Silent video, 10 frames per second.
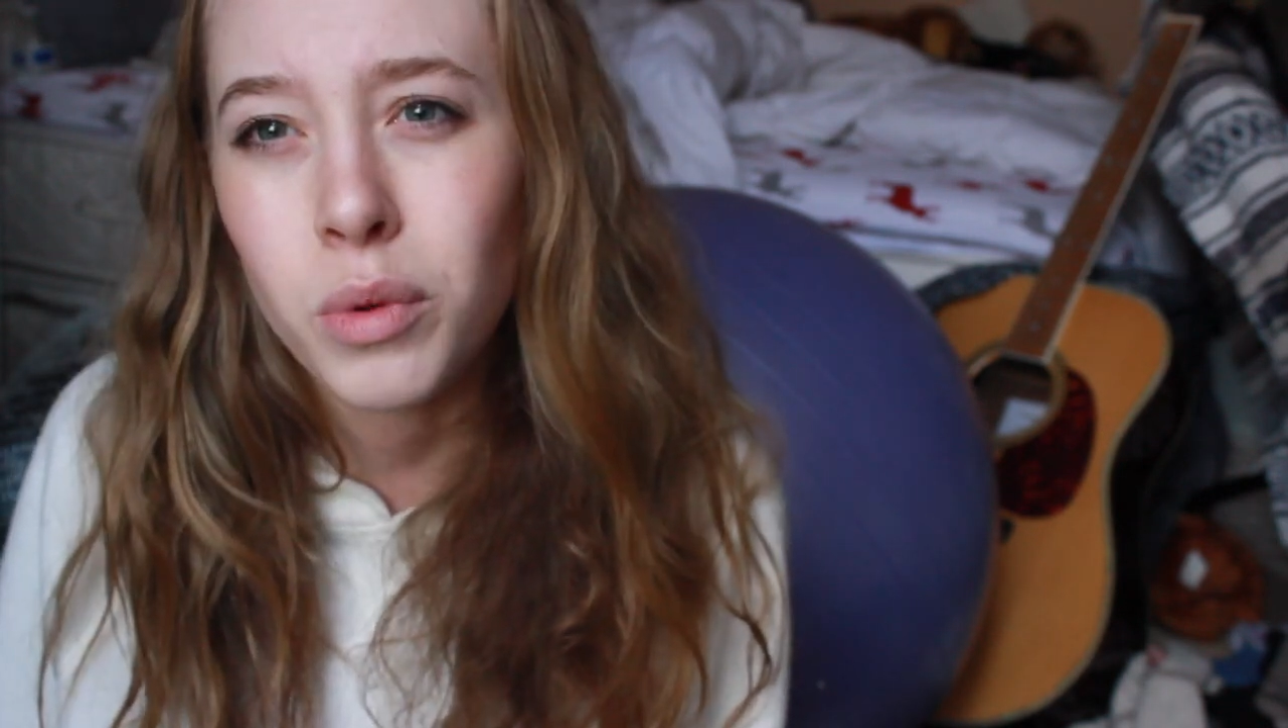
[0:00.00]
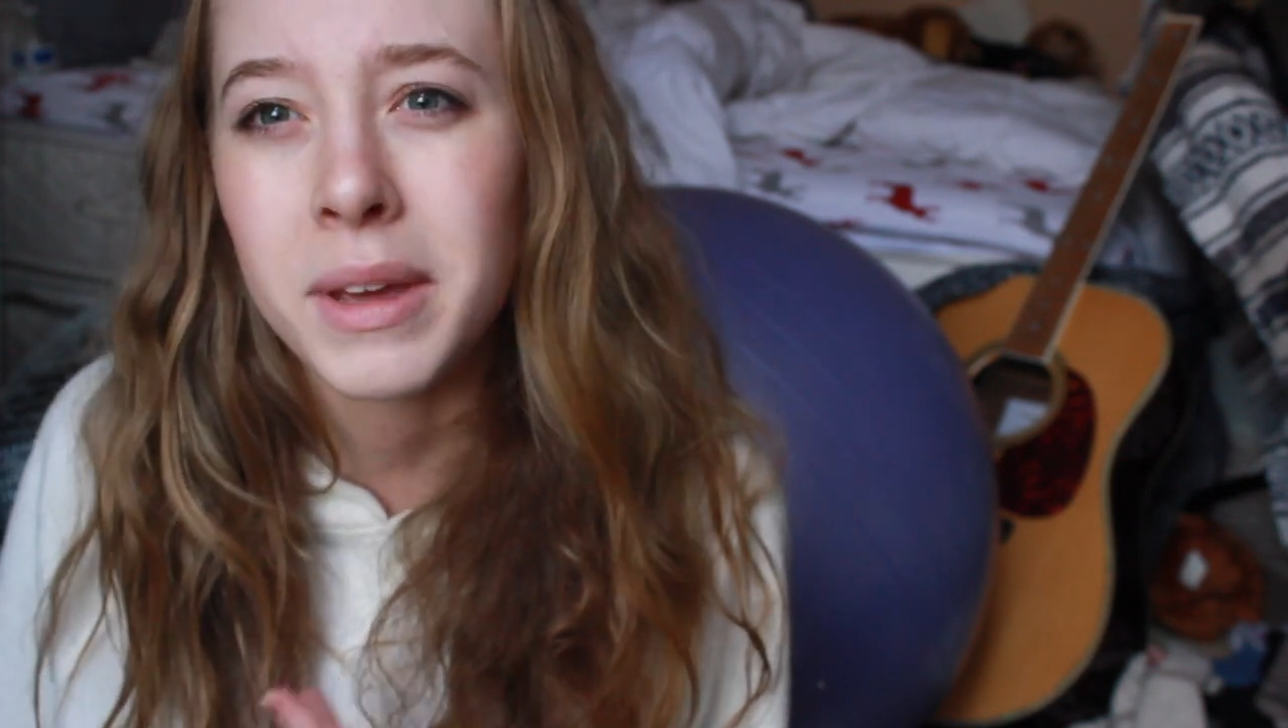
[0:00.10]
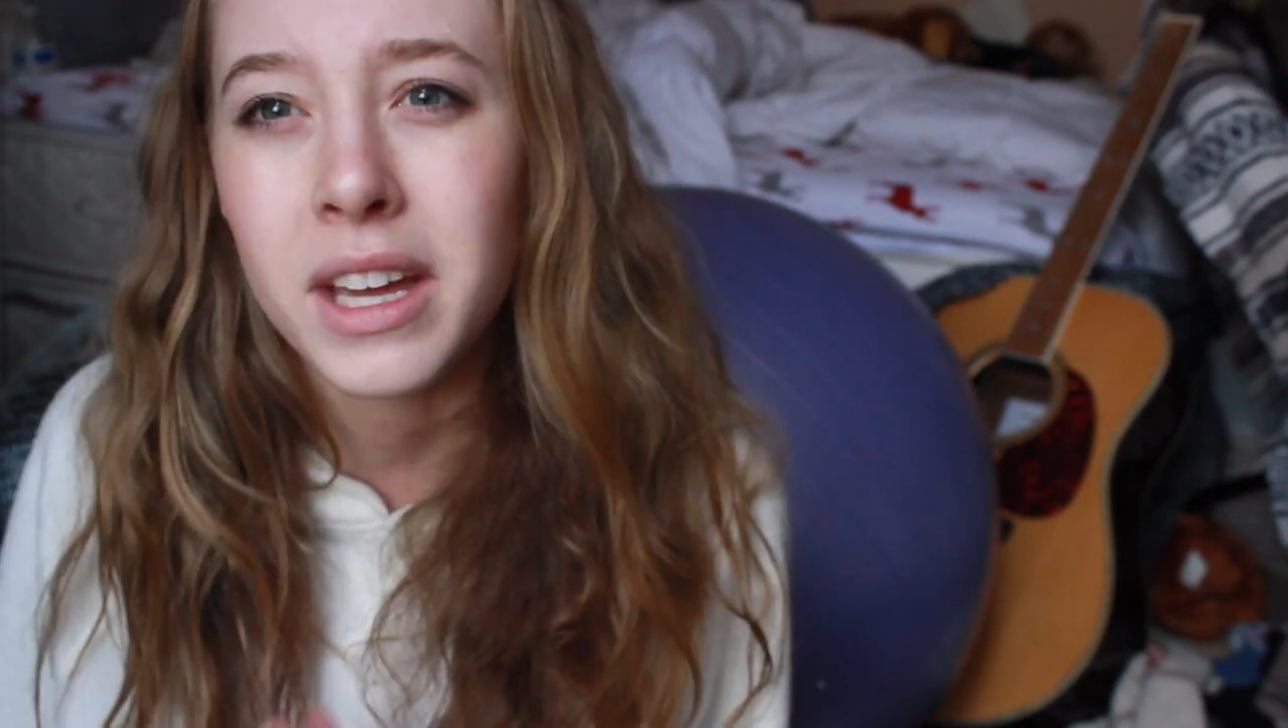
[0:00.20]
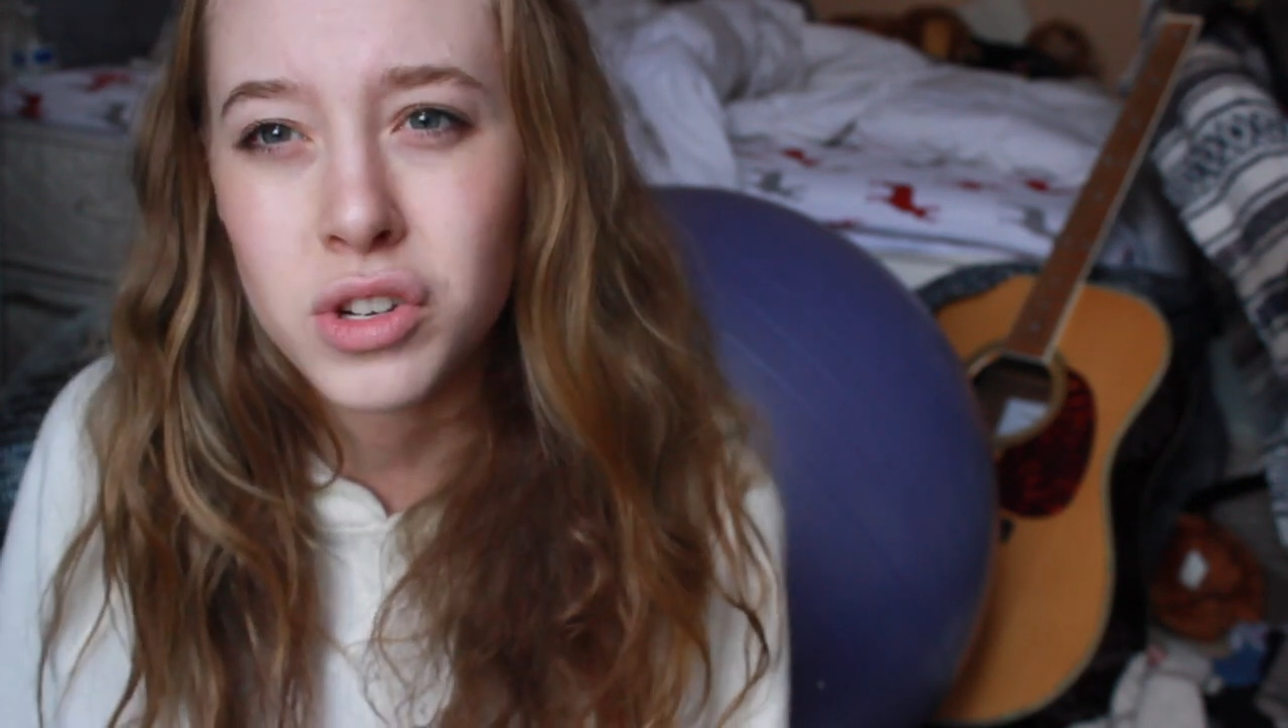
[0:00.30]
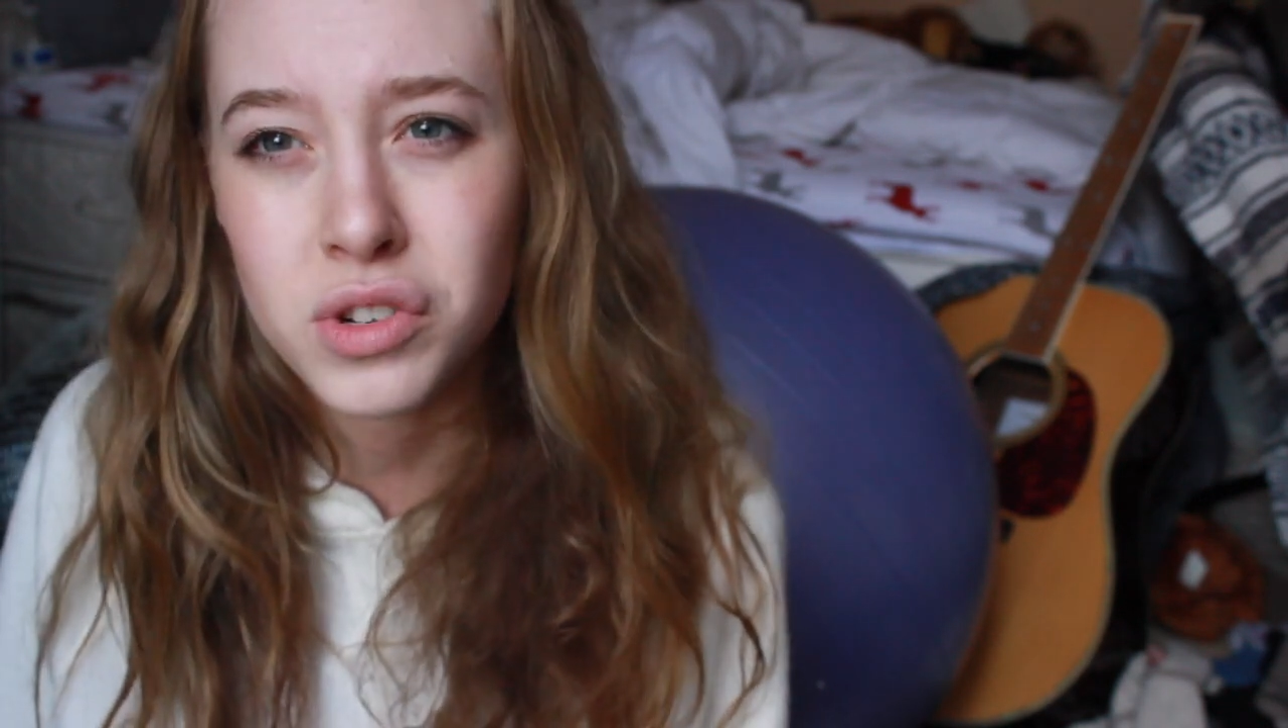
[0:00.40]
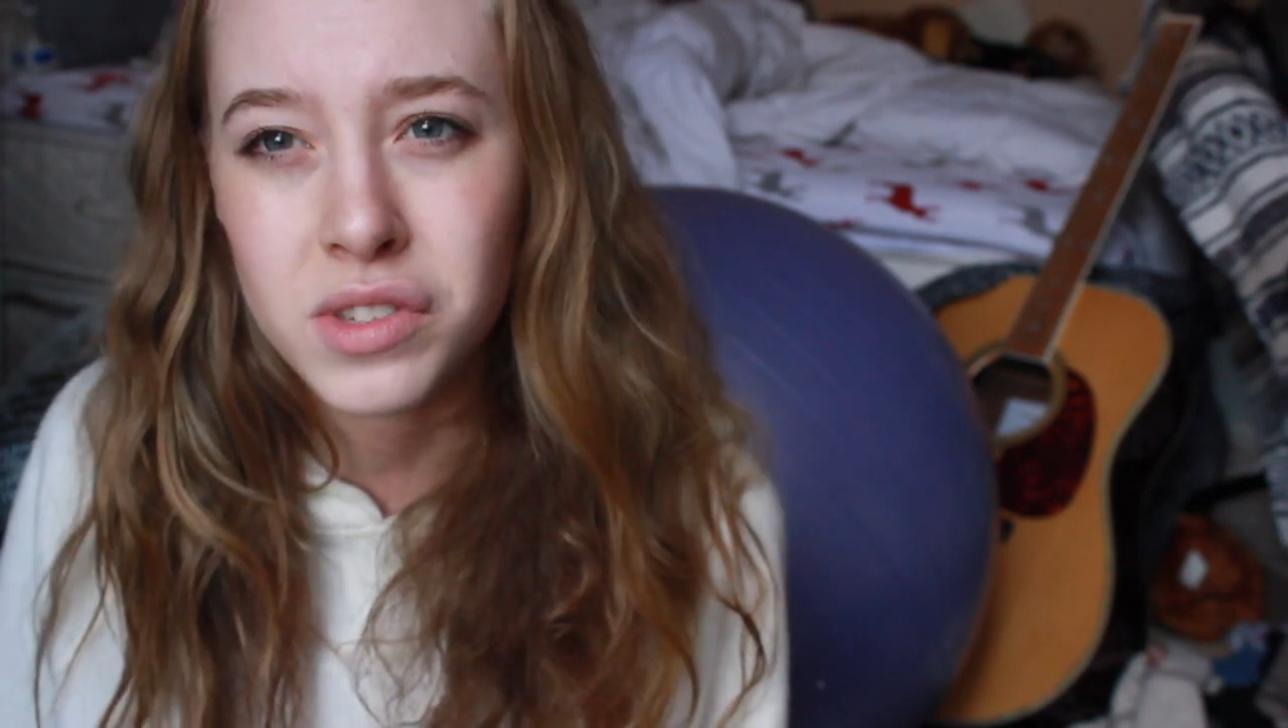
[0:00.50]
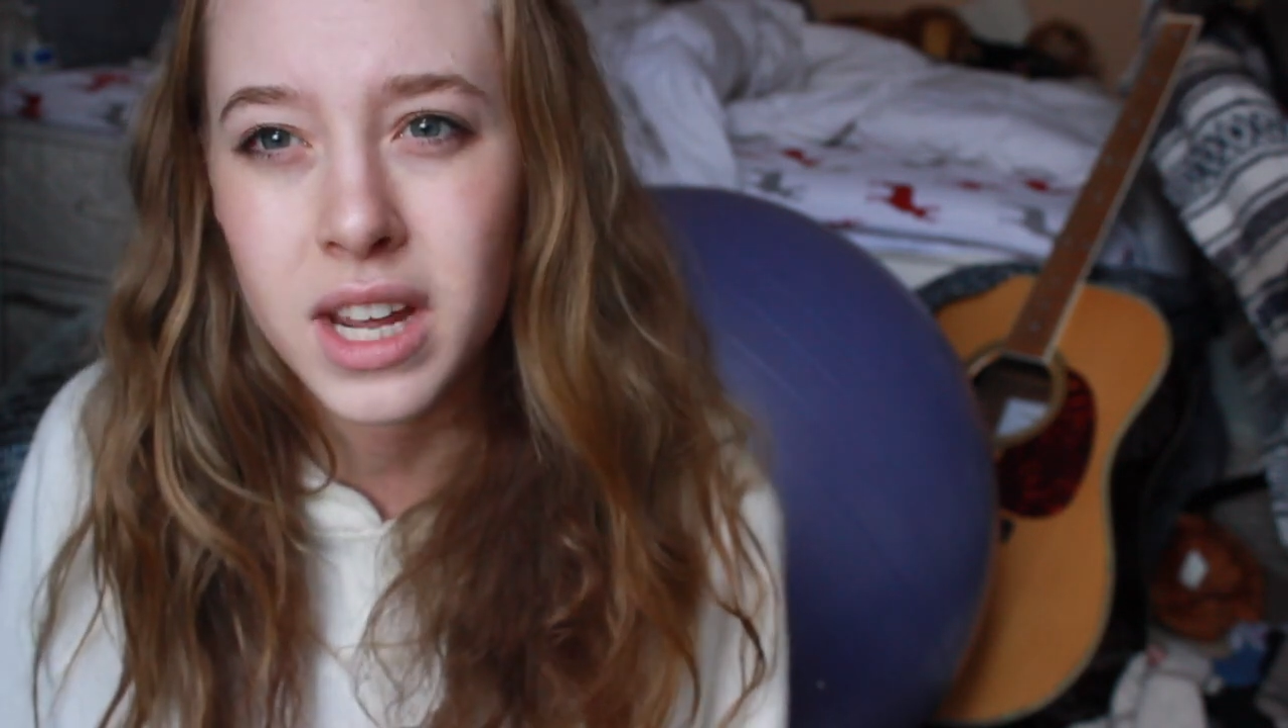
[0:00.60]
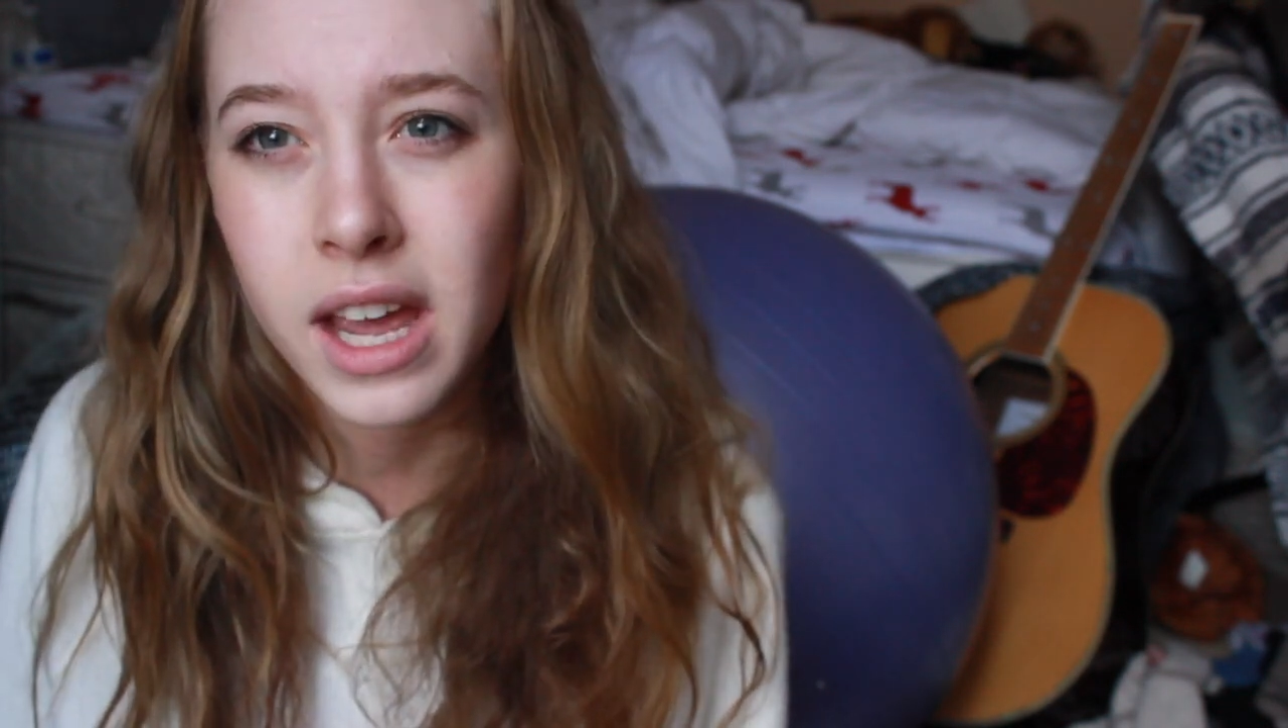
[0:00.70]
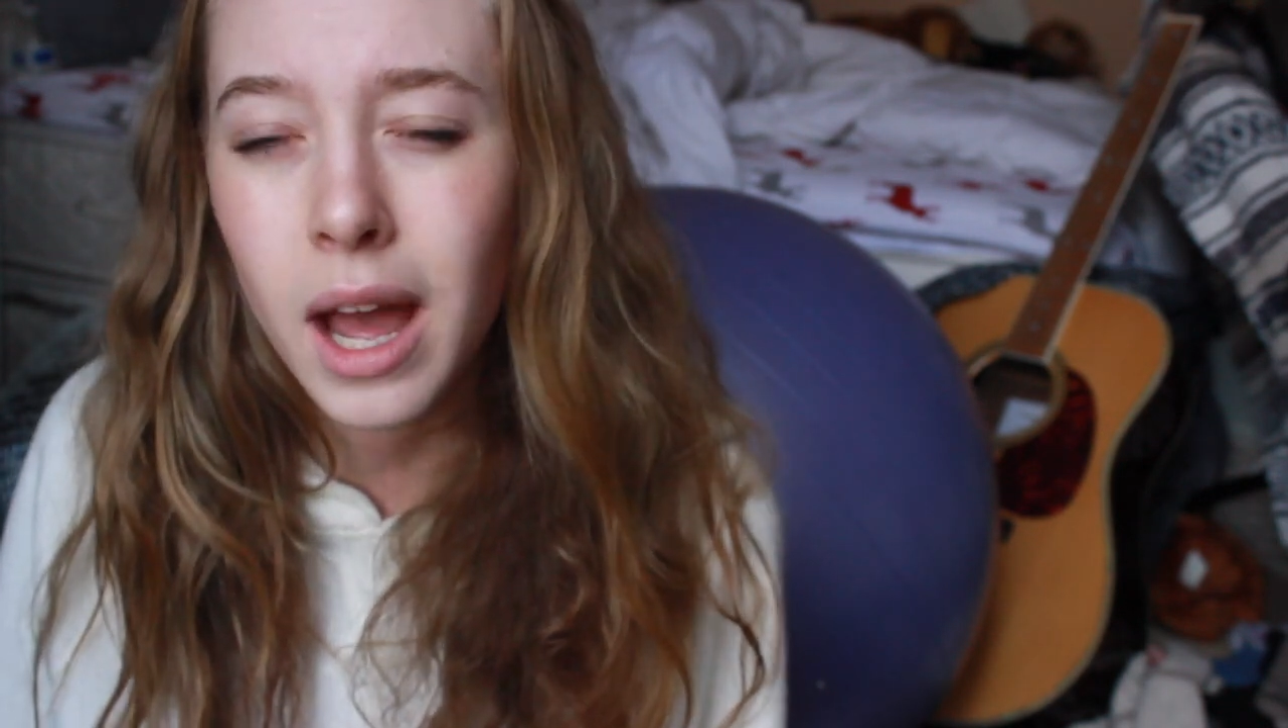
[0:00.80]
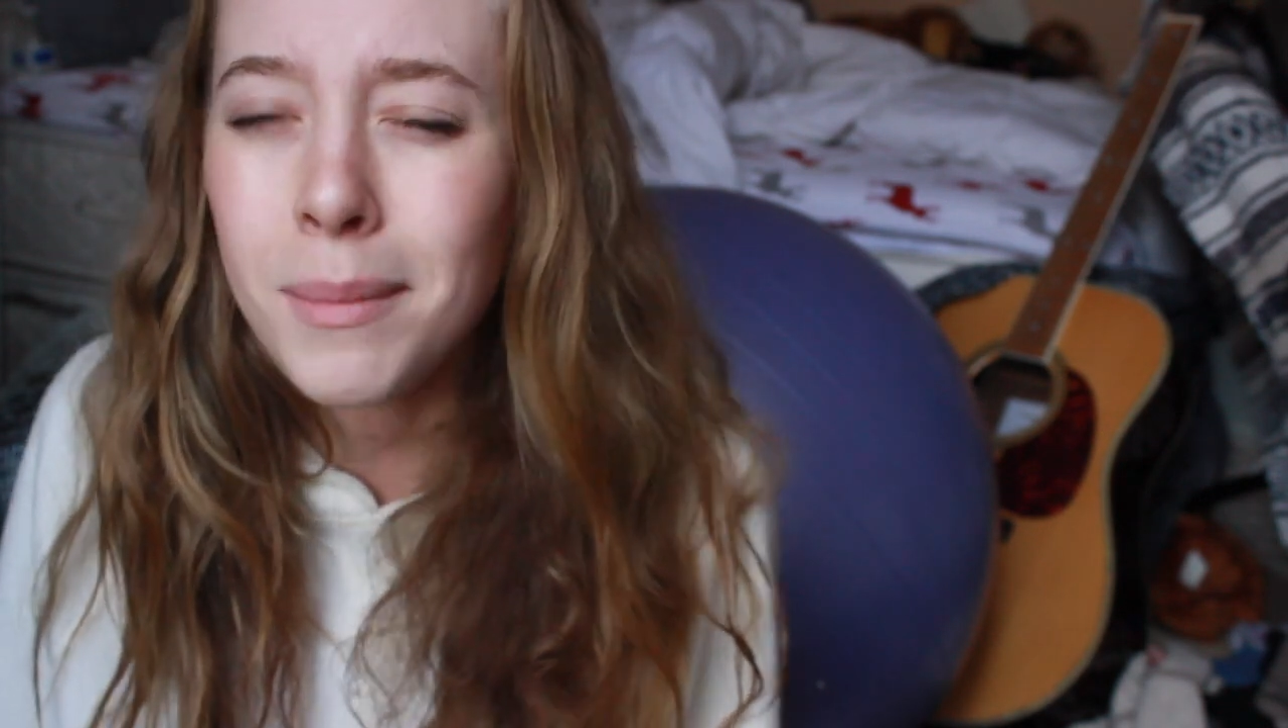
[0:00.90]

would be interesting.